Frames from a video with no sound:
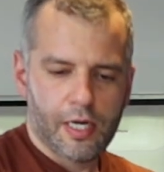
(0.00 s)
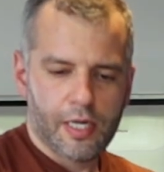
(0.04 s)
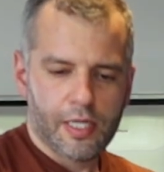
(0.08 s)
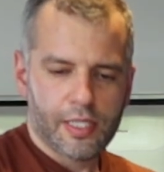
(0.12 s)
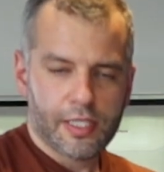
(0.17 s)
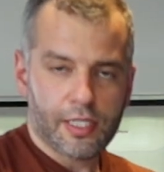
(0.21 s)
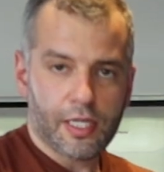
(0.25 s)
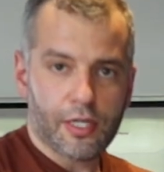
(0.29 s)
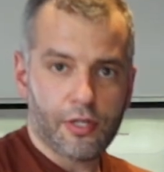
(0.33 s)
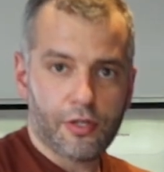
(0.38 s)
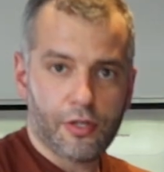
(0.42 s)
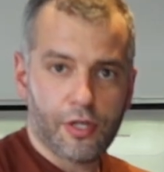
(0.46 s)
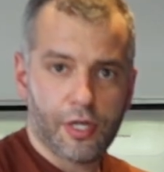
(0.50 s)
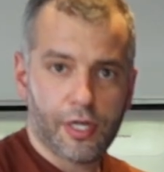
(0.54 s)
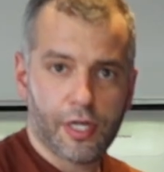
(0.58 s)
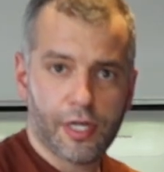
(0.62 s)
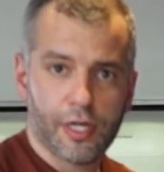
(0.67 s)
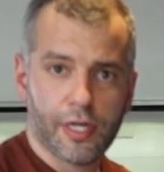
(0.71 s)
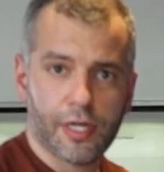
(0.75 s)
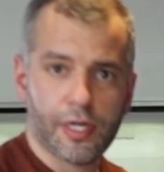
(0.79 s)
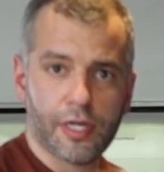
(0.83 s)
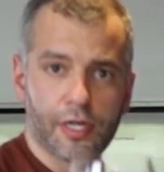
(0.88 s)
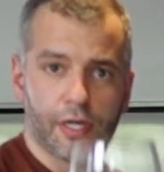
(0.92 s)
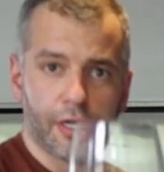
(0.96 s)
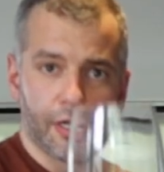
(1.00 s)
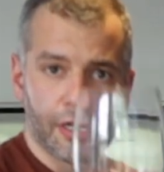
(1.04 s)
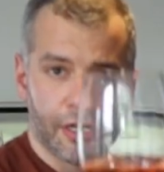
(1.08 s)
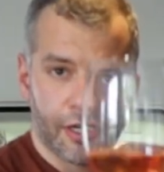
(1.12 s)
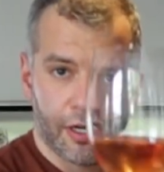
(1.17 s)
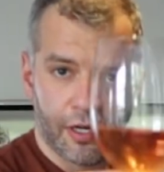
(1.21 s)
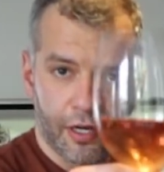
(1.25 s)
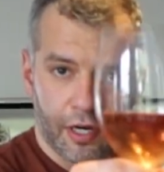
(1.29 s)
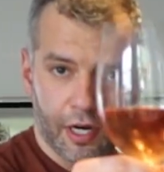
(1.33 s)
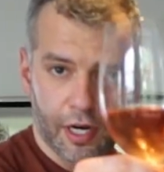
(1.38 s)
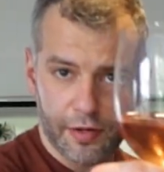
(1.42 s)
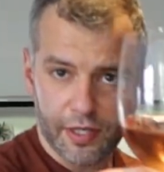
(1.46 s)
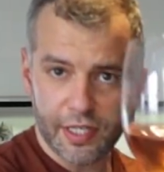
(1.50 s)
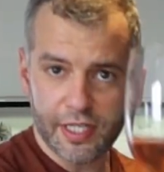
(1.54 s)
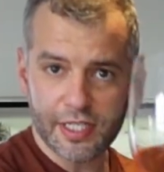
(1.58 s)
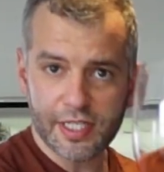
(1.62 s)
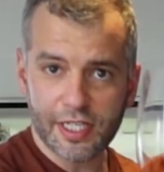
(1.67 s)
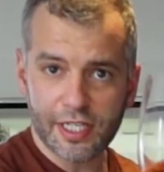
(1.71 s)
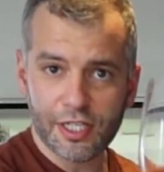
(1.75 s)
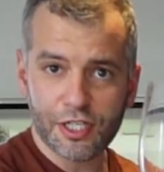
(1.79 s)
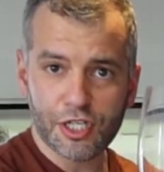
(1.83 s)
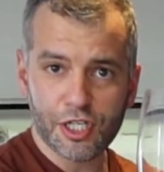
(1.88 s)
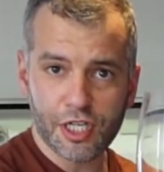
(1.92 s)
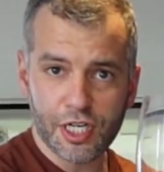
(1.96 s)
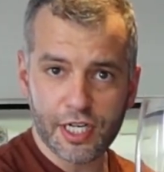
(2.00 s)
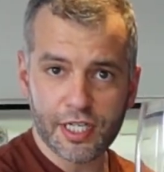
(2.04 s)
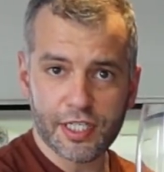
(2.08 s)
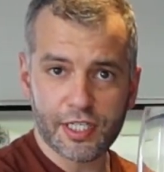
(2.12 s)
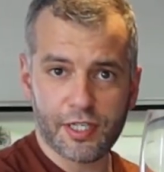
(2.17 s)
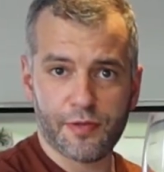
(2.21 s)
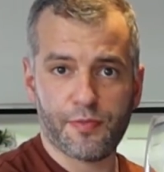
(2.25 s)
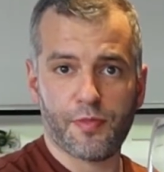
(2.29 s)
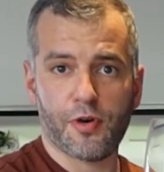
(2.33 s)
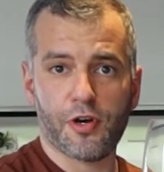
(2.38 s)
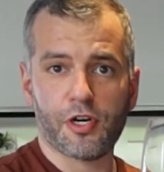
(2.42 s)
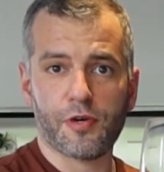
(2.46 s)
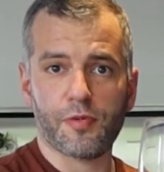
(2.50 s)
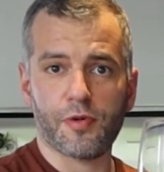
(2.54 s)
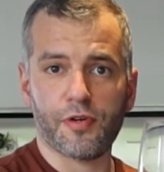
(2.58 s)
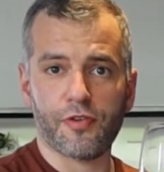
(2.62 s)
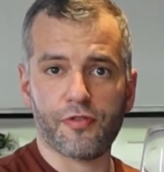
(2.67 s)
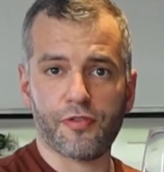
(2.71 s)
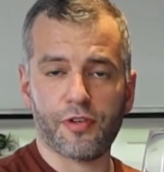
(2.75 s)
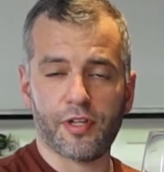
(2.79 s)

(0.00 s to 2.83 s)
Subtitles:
So I'm going to say cheers to Berkman